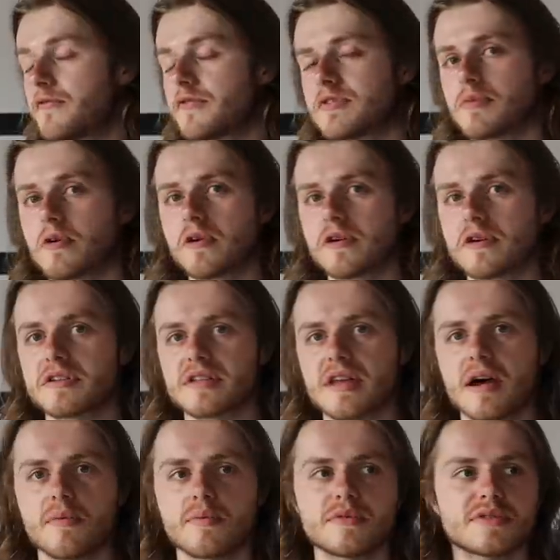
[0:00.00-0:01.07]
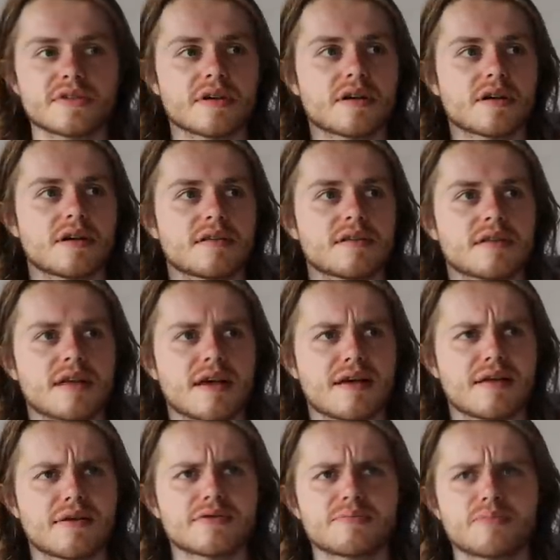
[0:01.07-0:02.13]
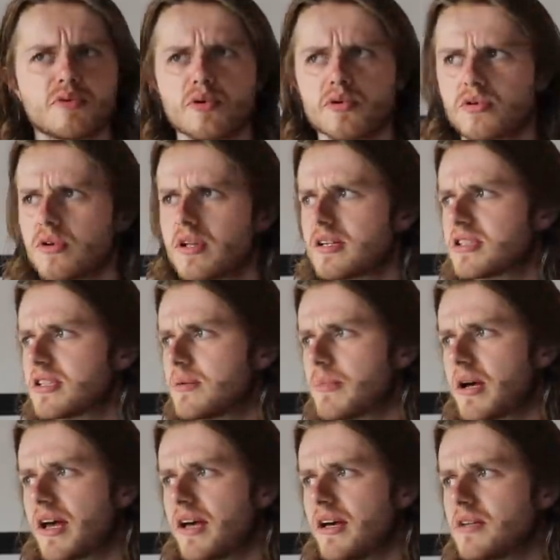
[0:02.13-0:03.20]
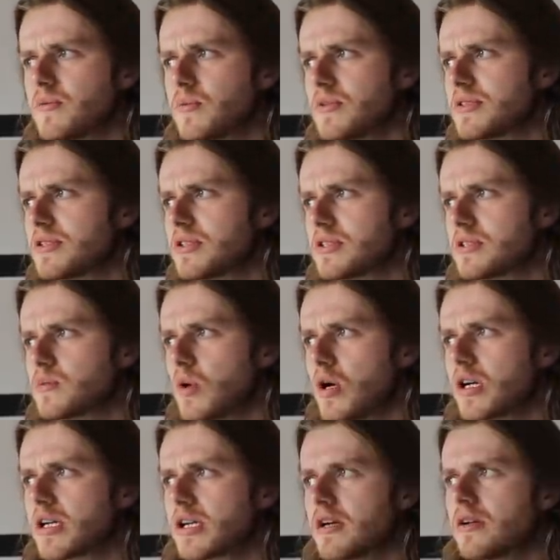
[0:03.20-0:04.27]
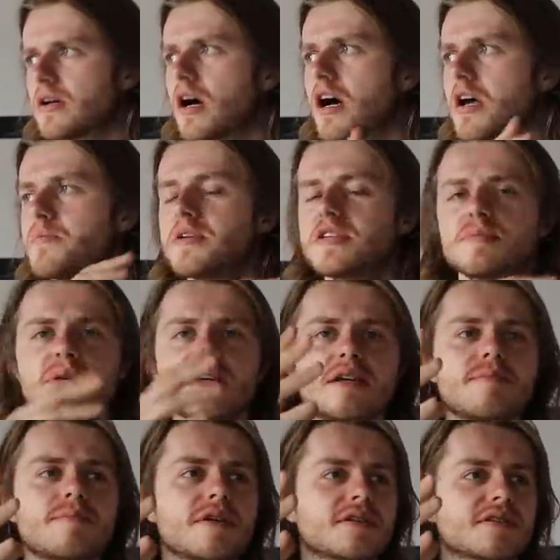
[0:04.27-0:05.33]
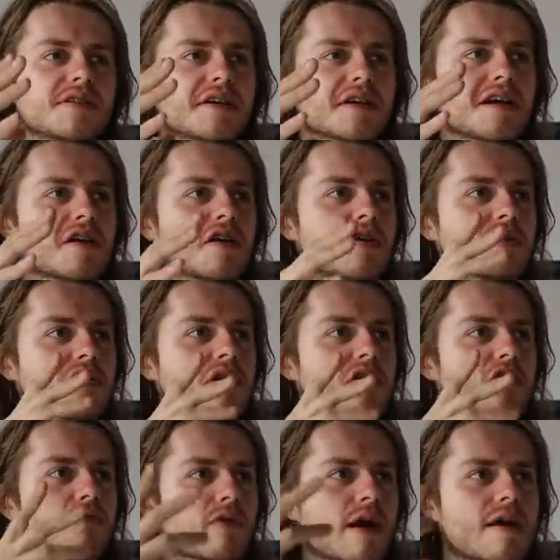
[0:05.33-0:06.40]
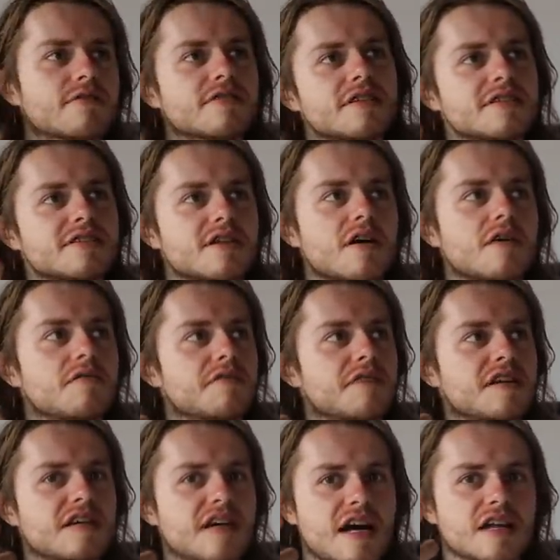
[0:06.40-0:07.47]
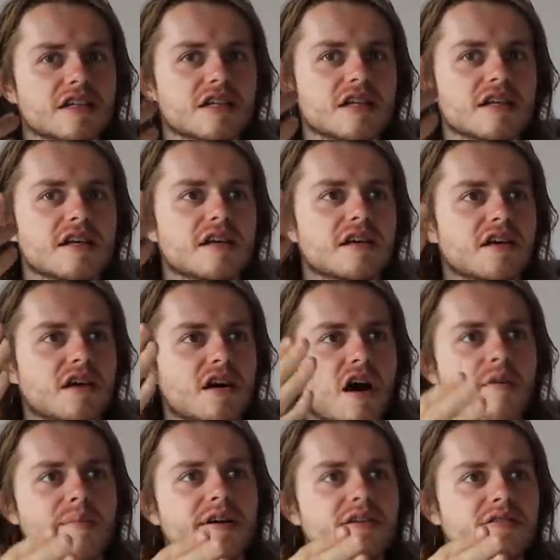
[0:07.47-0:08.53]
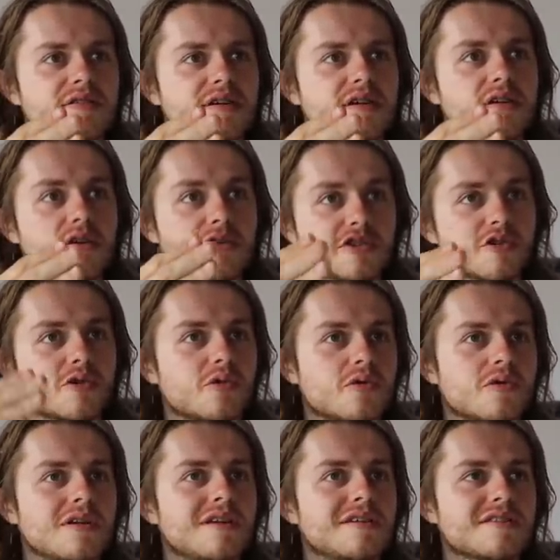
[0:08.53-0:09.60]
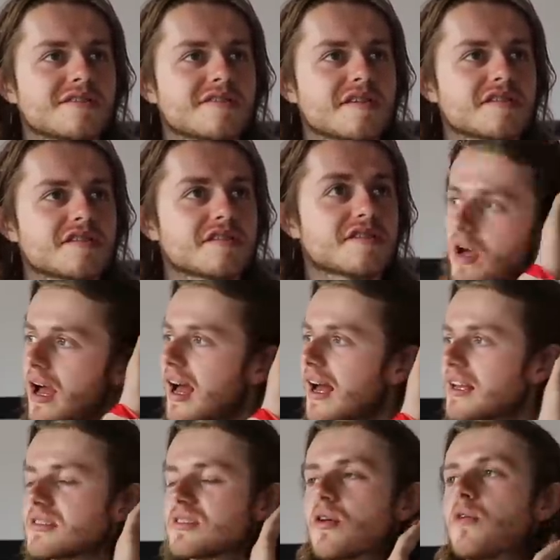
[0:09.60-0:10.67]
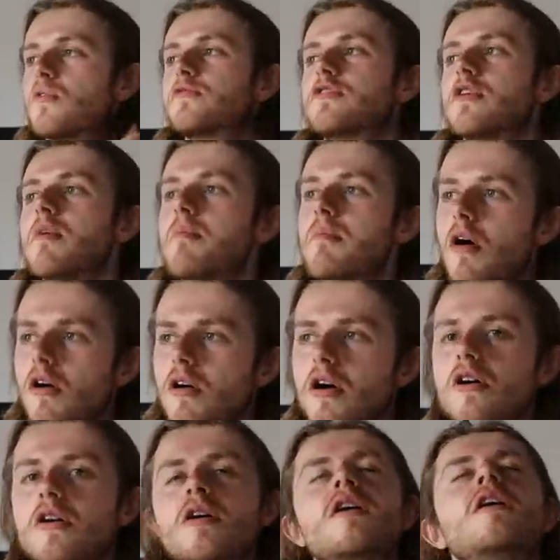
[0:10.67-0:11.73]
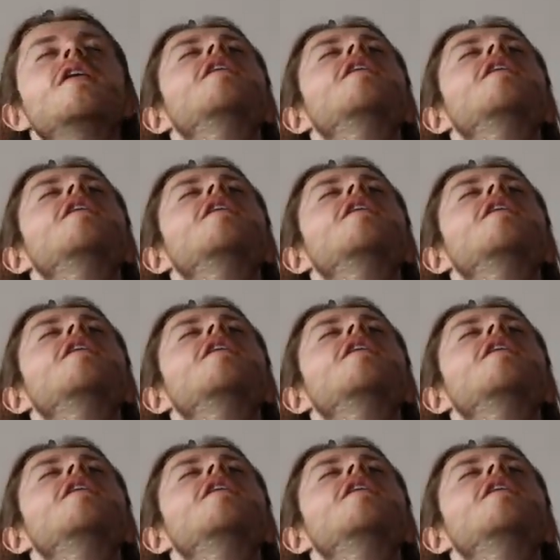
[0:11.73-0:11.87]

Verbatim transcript: tomorrow because that was uh, yeah that was brutal actually. My head was just working on hyperspeed, but it's like it couldn't ground itself into actually coming to a logical decision. As of tomorrow,